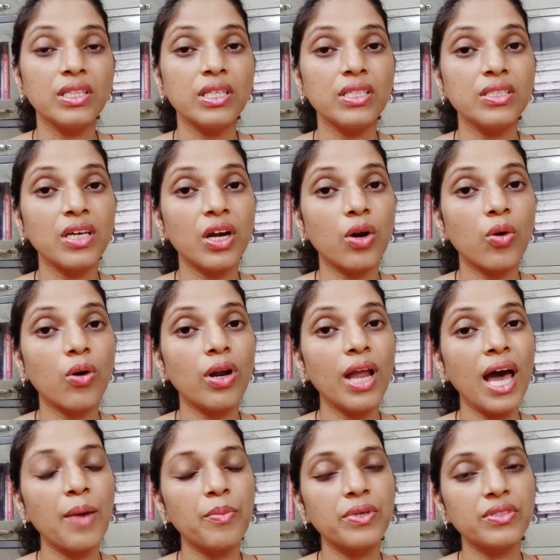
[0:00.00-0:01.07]
These are
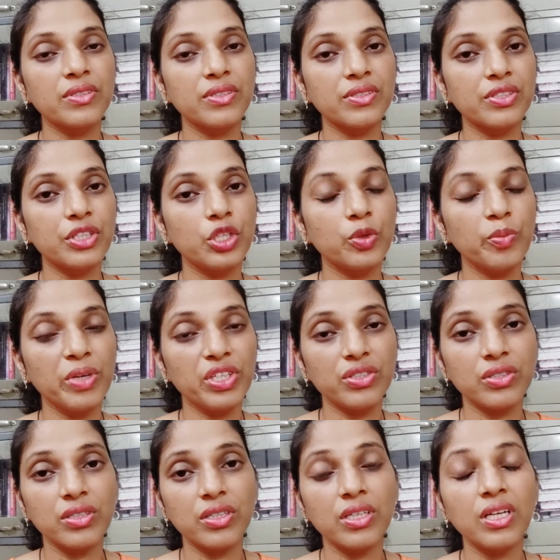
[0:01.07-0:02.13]
called hypersensitive
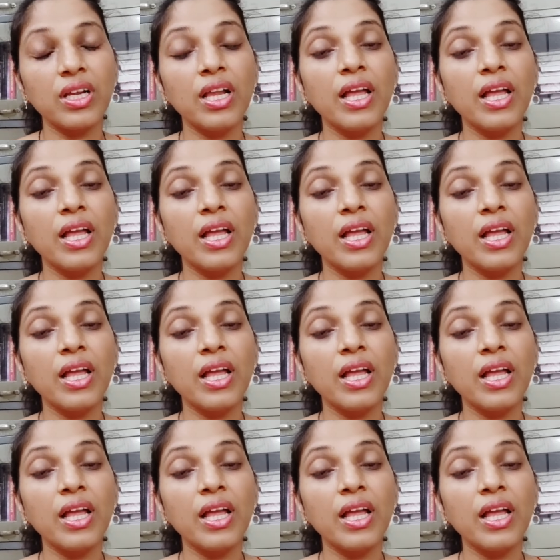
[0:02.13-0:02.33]
patient.